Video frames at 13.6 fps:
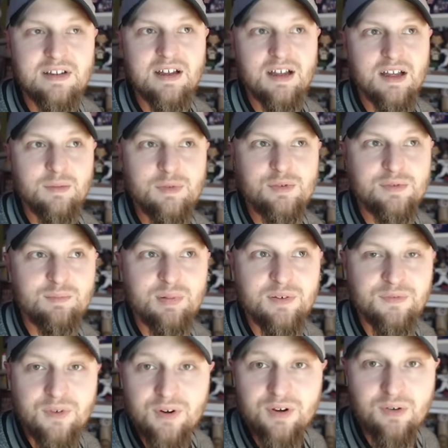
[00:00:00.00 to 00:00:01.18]
Um, you'd
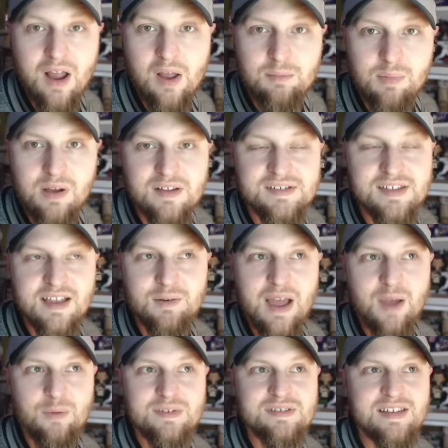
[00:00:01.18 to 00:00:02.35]
prefer ground balls, I,
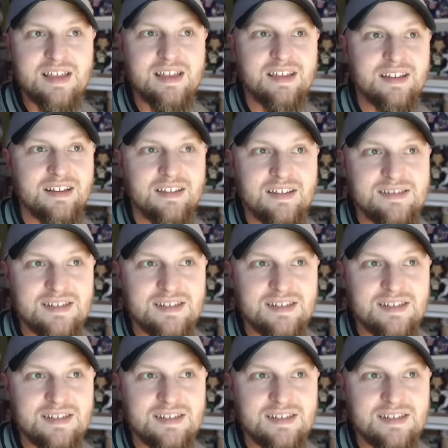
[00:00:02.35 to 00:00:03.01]
I, would say, and this